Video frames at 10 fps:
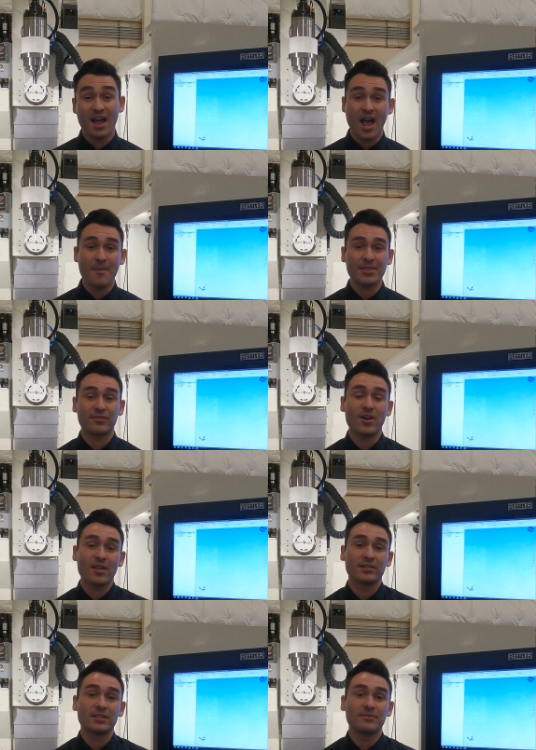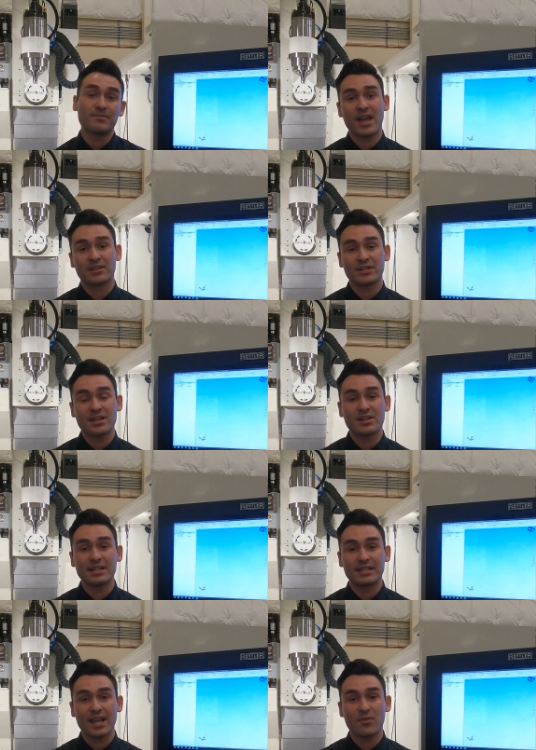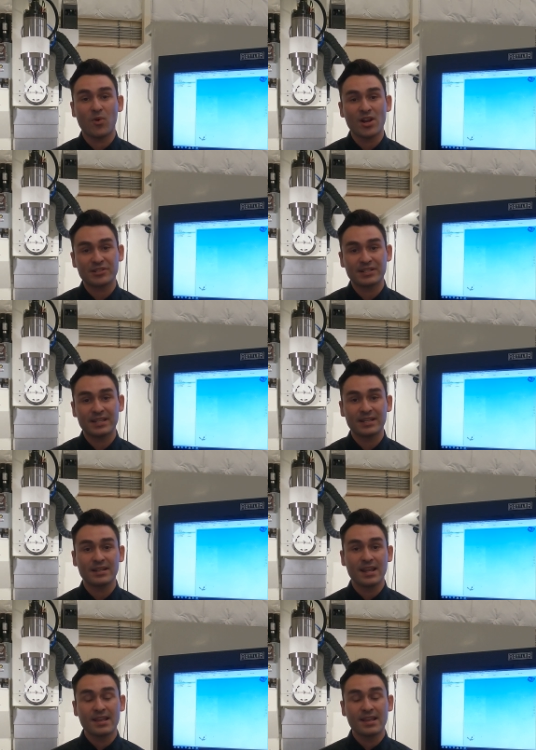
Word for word: I'm at the Rottler factory here in Kent, Washington.